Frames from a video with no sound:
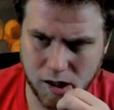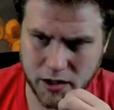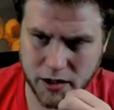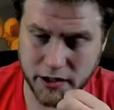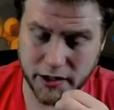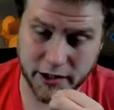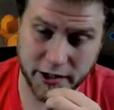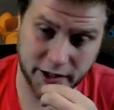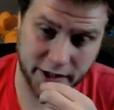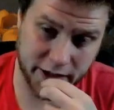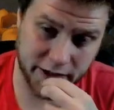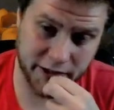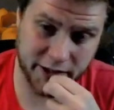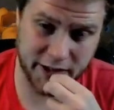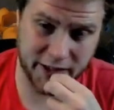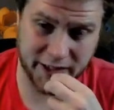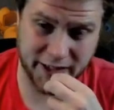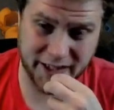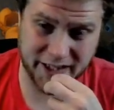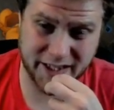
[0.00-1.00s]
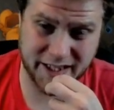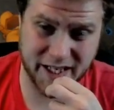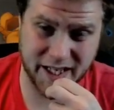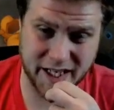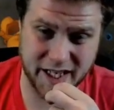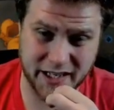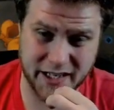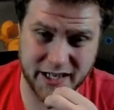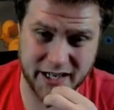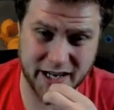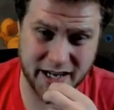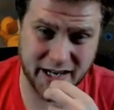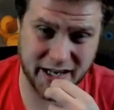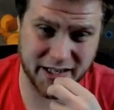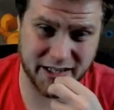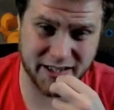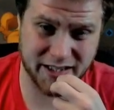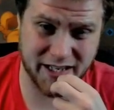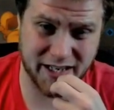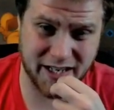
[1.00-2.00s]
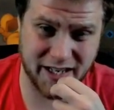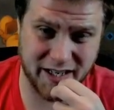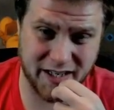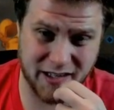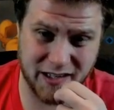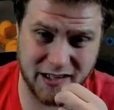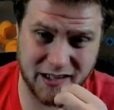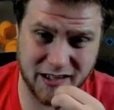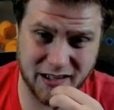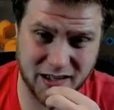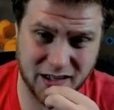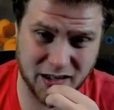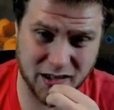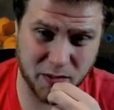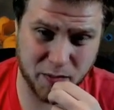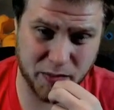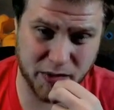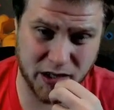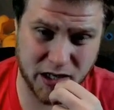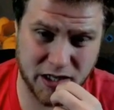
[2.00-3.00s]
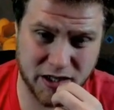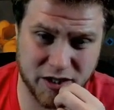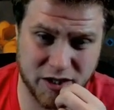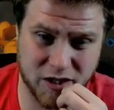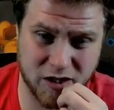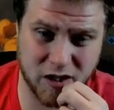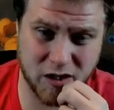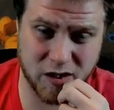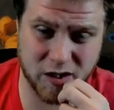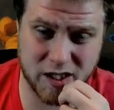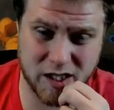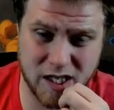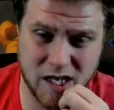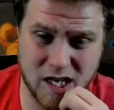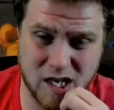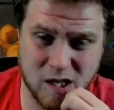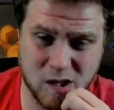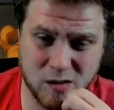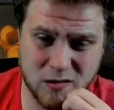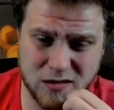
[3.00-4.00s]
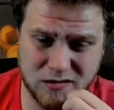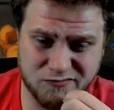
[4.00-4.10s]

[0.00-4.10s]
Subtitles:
Okay, I guess they can exile our brushstrokes now.